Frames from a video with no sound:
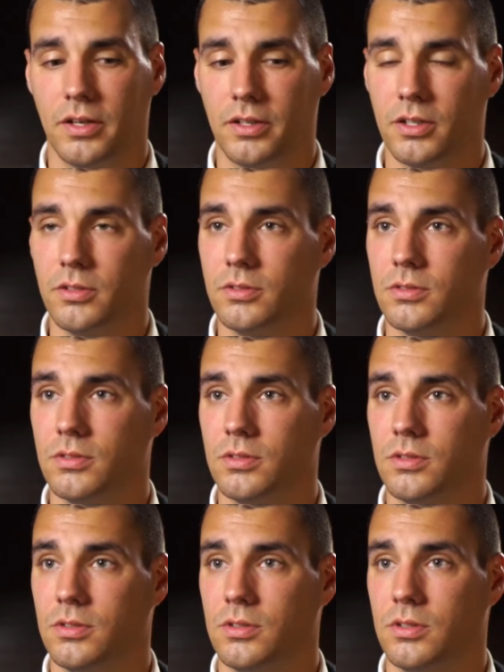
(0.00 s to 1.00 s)
of guilt
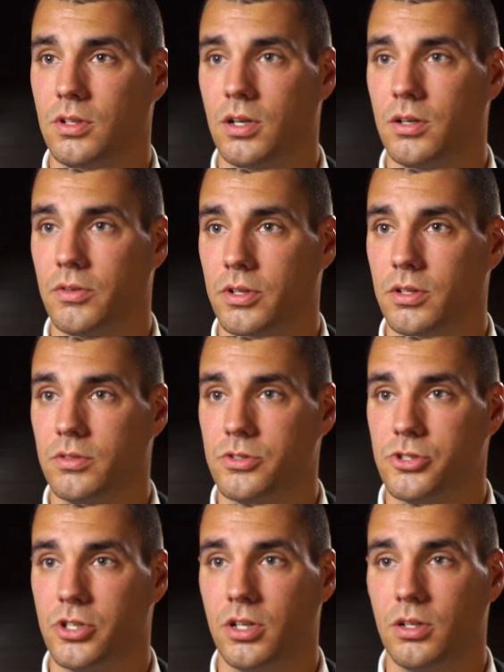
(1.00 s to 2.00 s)

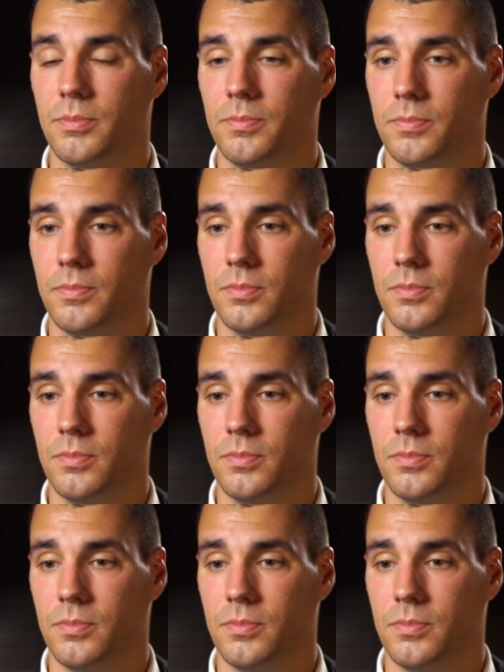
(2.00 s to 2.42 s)
and shame.